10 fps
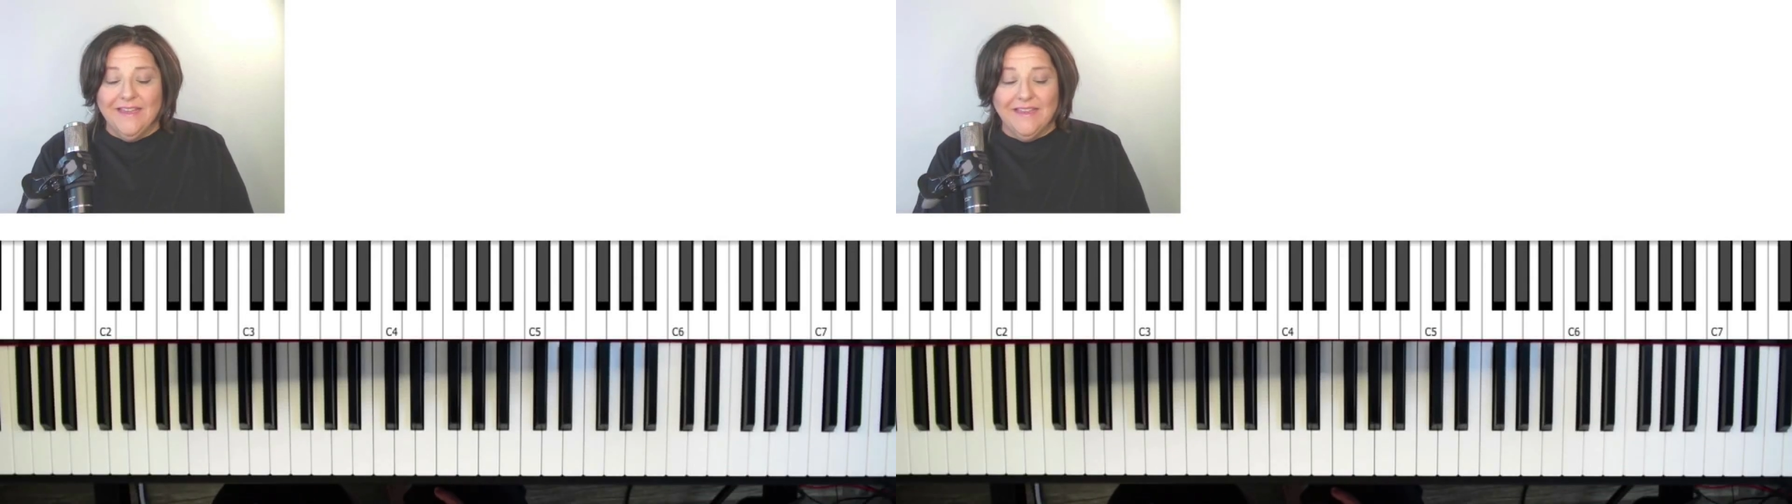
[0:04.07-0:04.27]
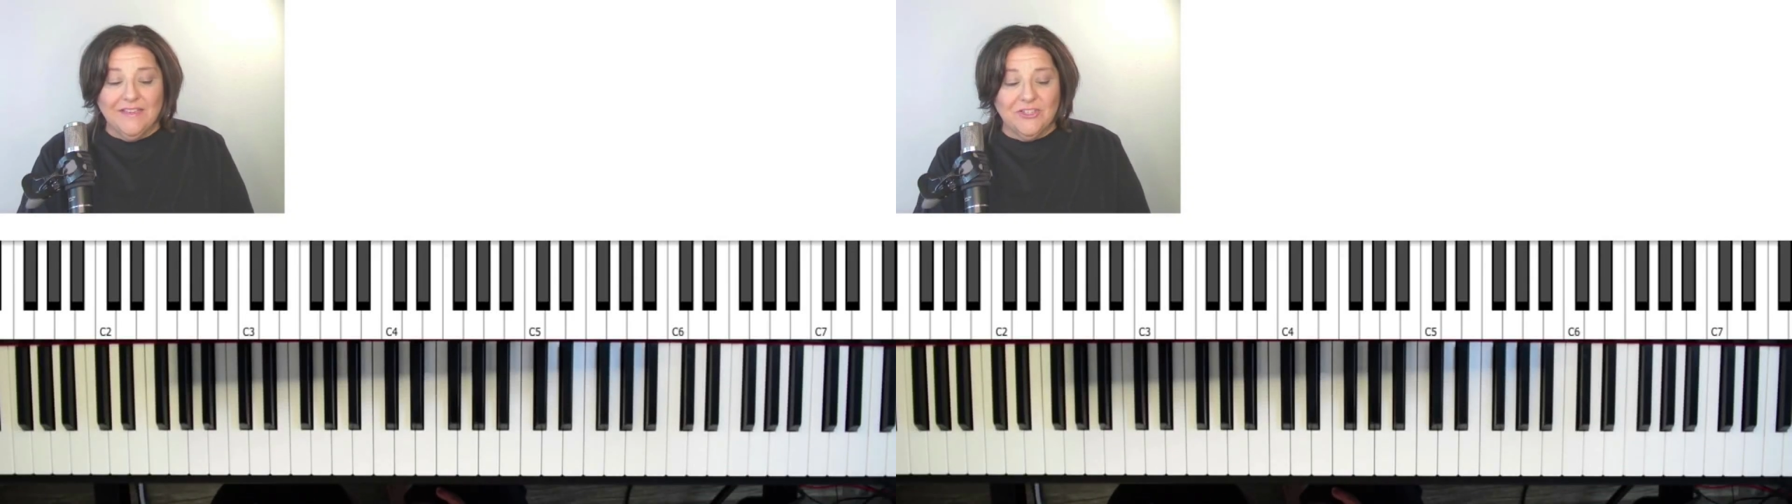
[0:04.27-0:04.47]

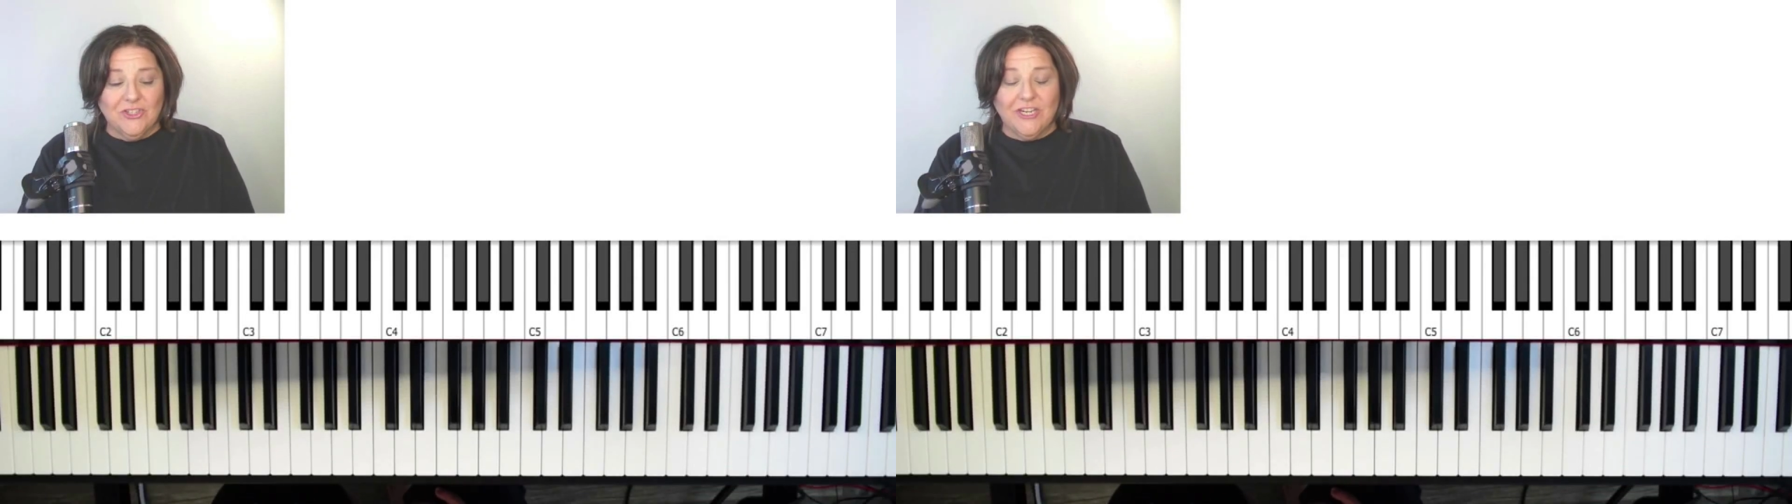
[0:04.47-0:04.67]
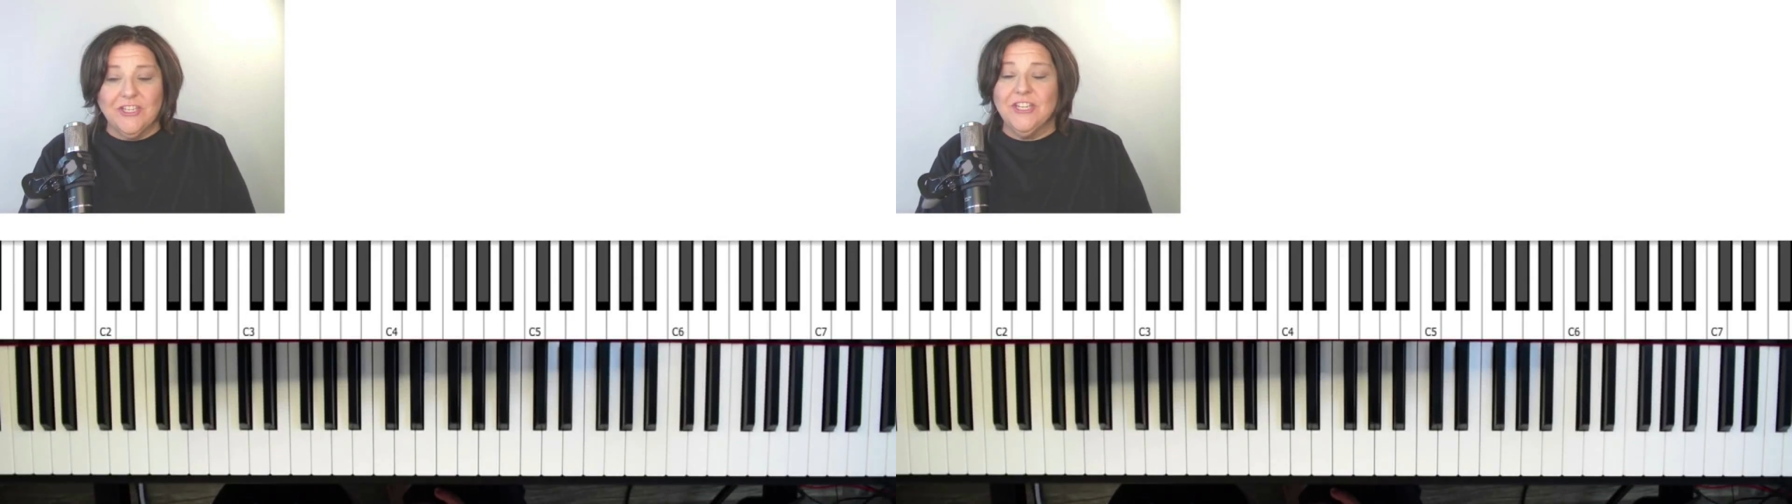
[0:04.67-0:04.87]

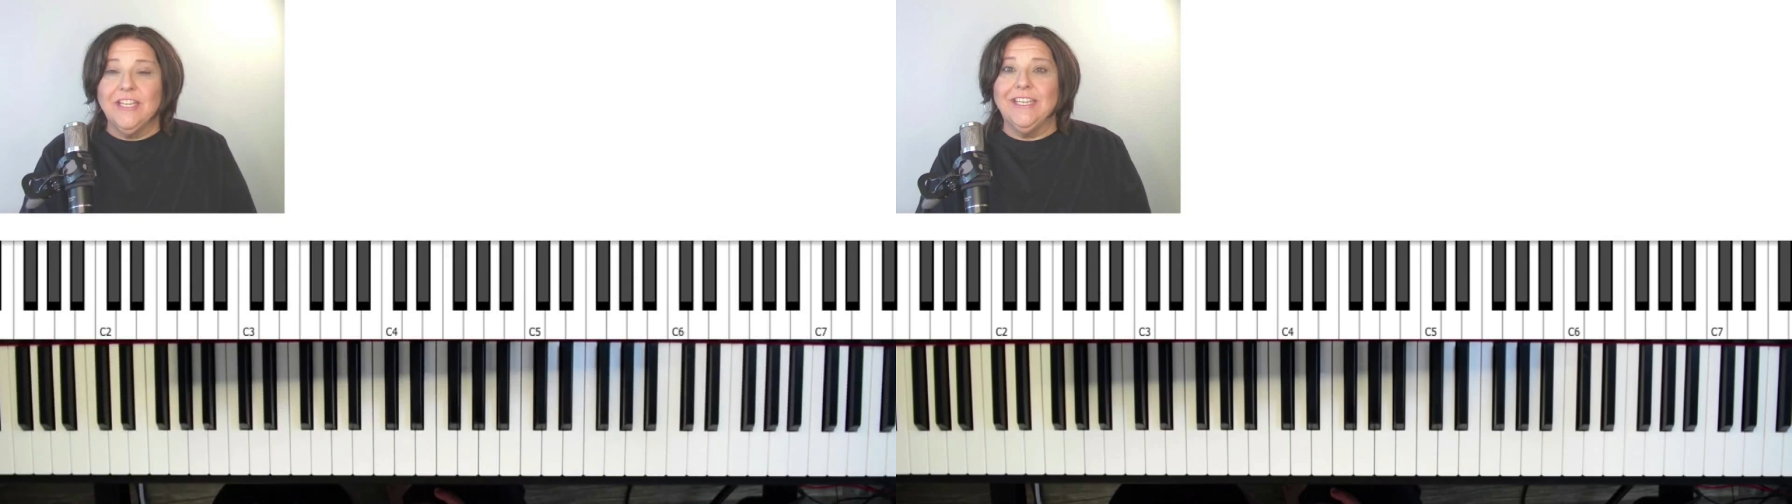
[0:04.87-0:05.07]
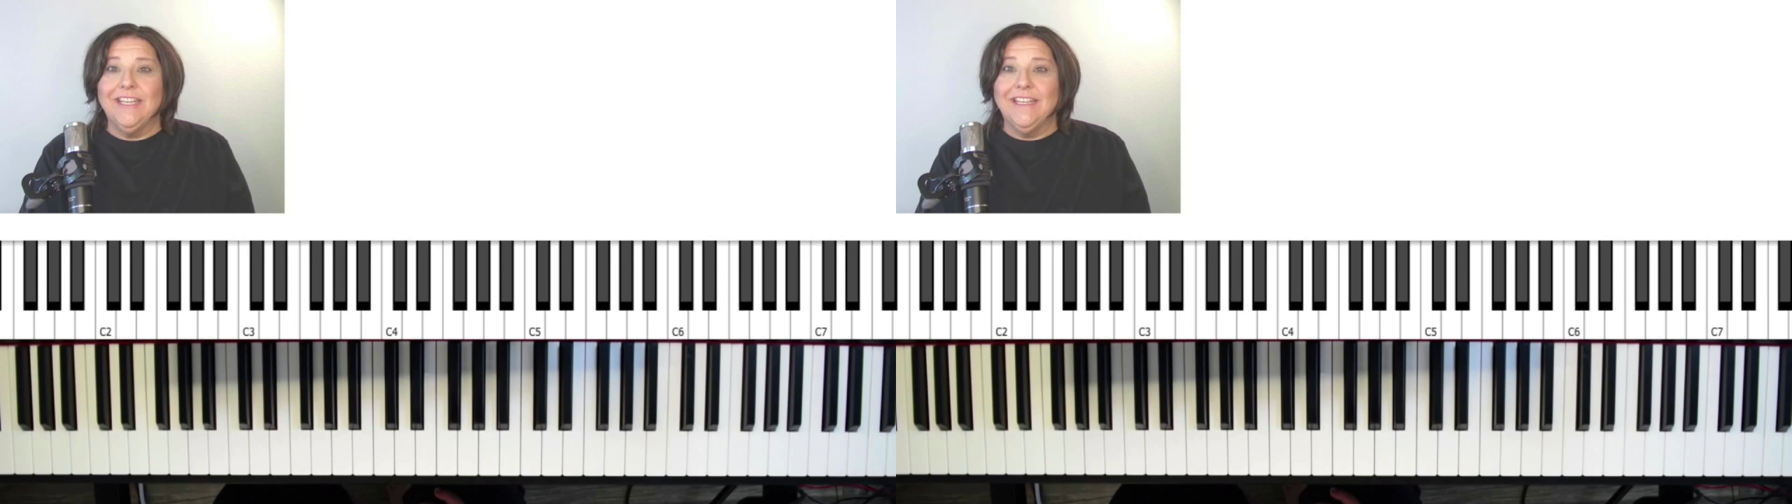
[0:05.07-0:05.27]

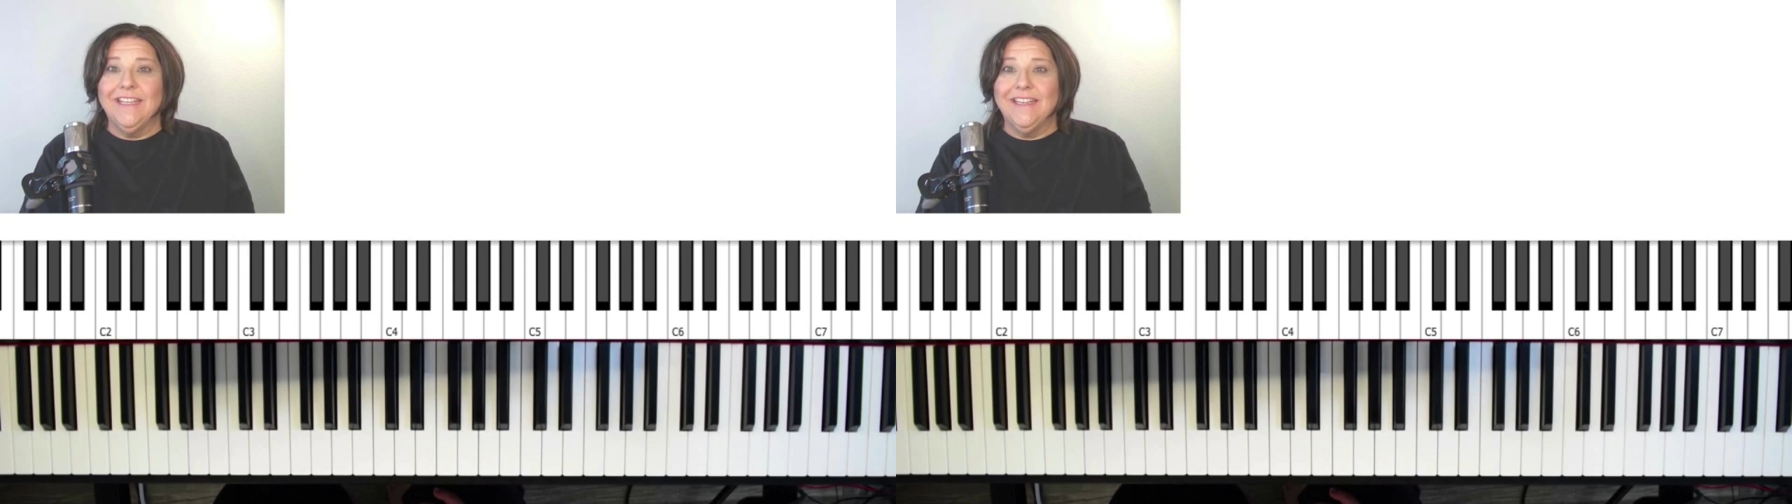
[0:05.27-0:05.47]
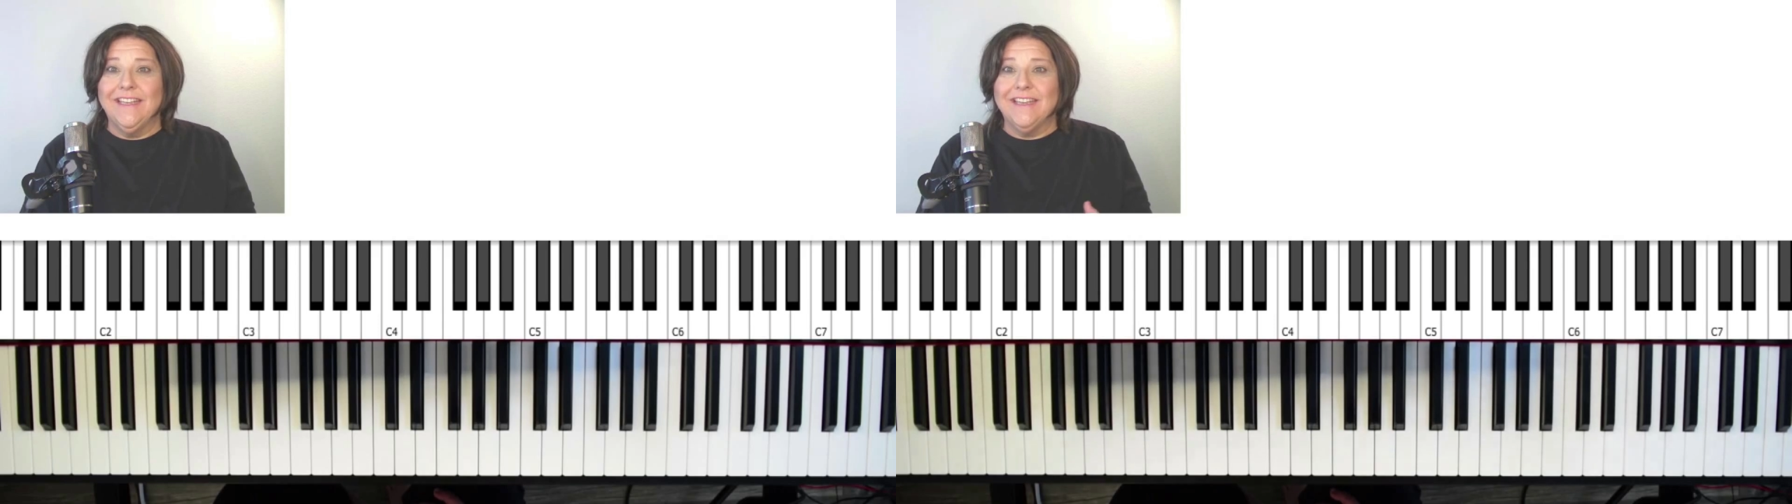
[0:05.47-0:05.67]
instruction
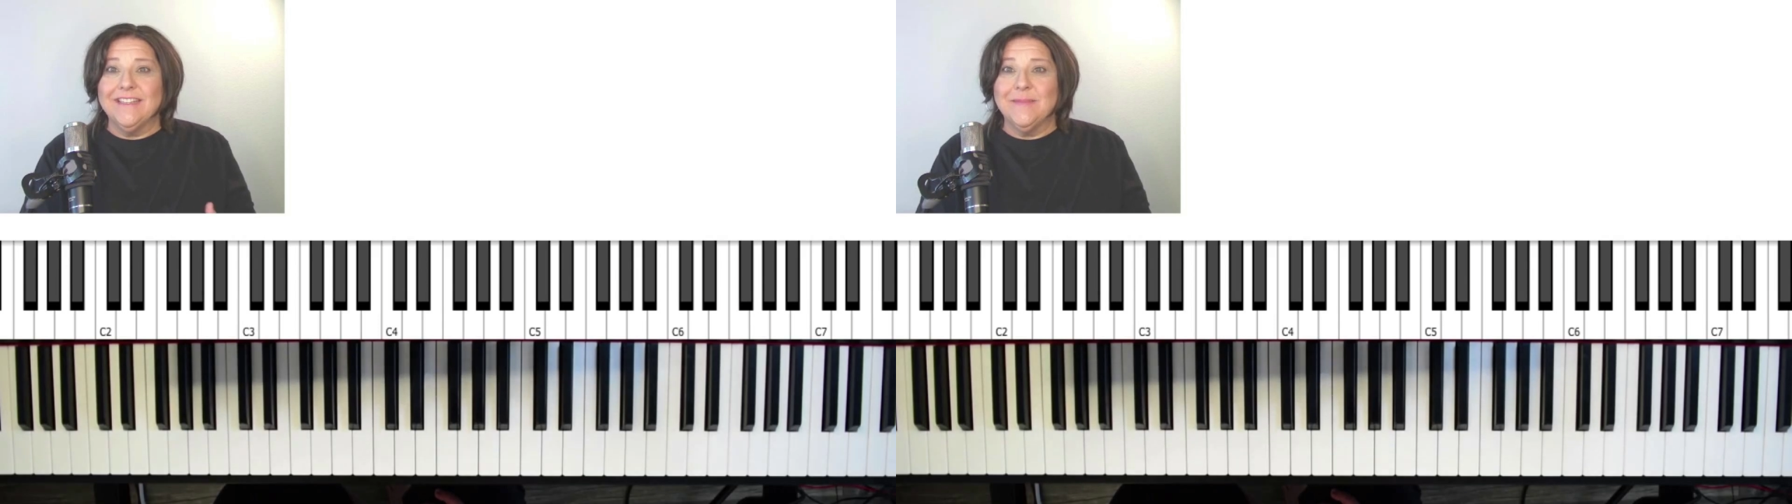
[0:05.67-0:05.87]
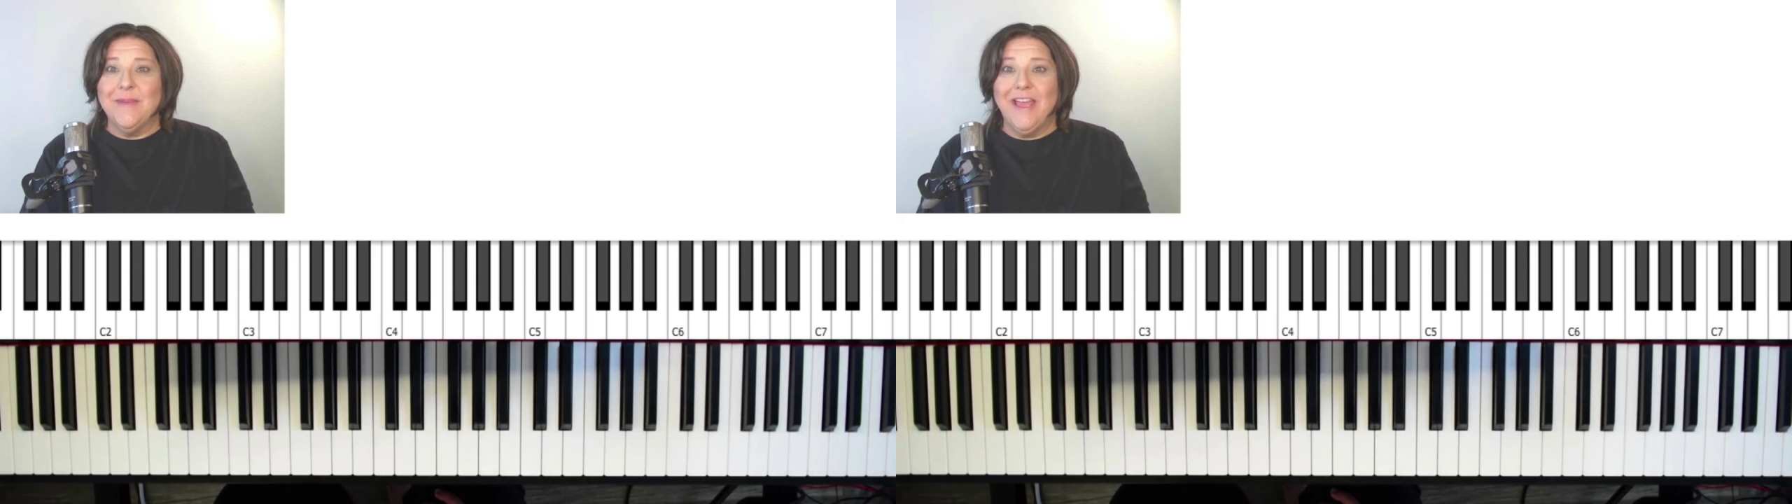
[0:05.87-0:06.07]
and
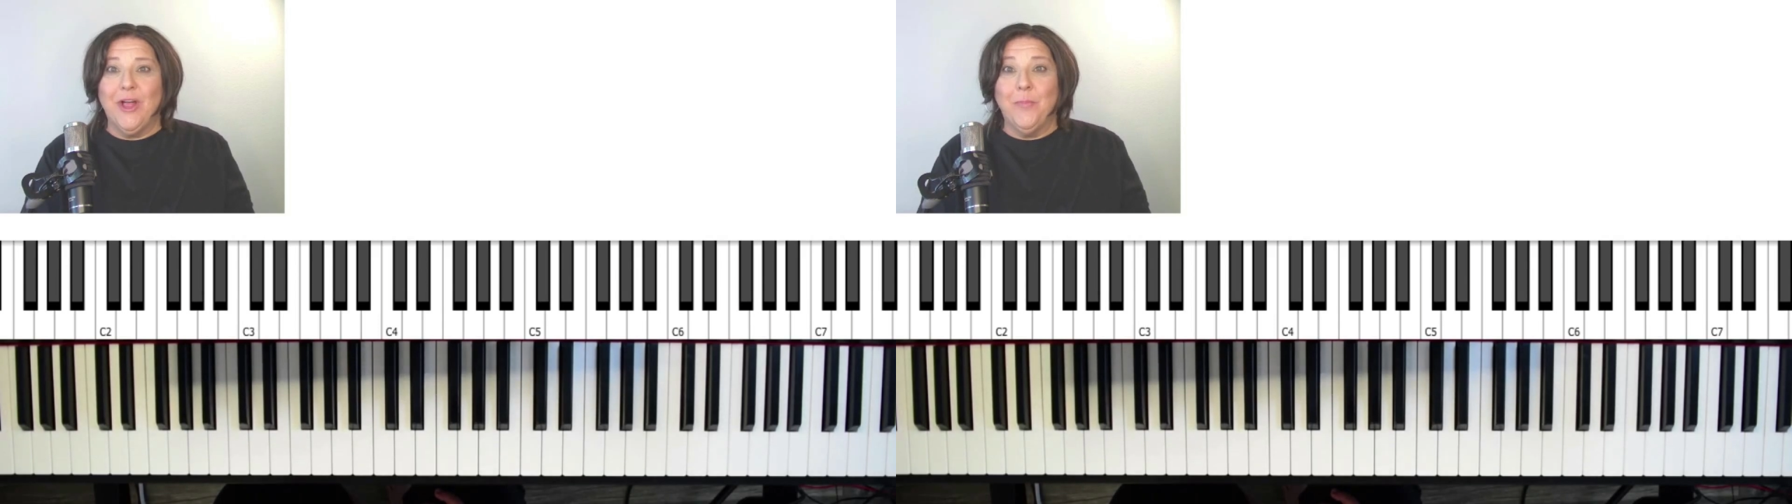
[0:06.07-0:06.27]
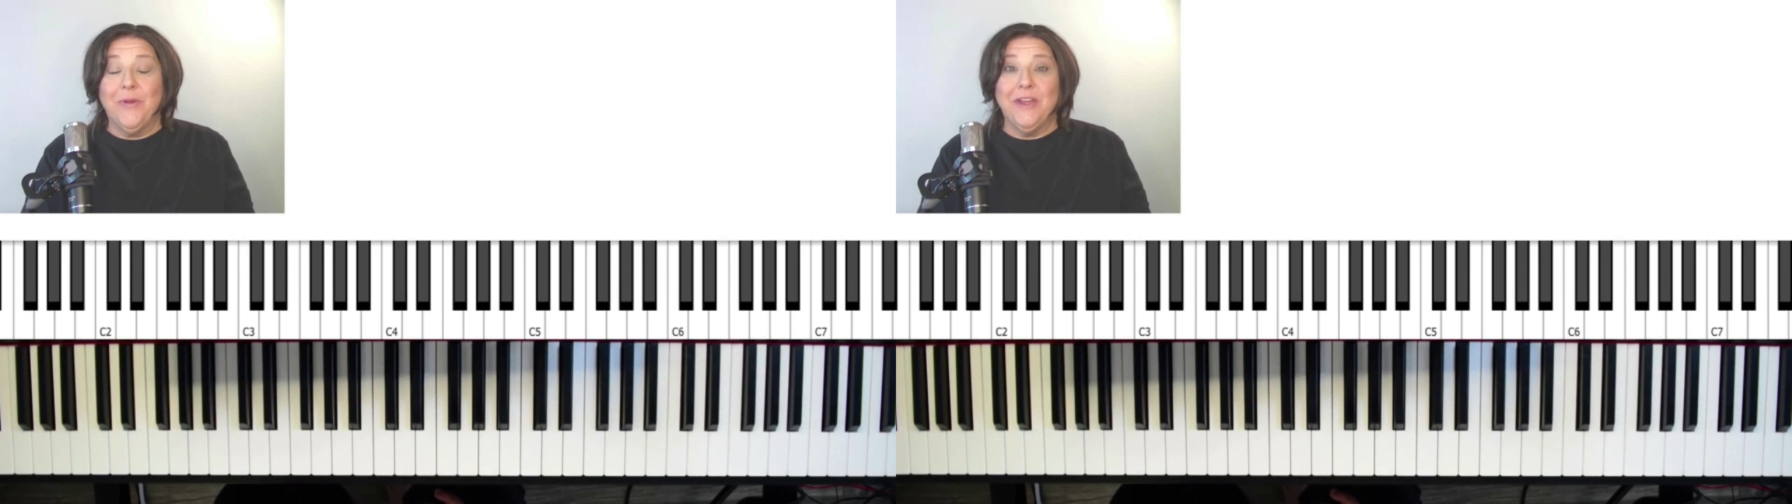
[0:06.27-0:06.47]
some help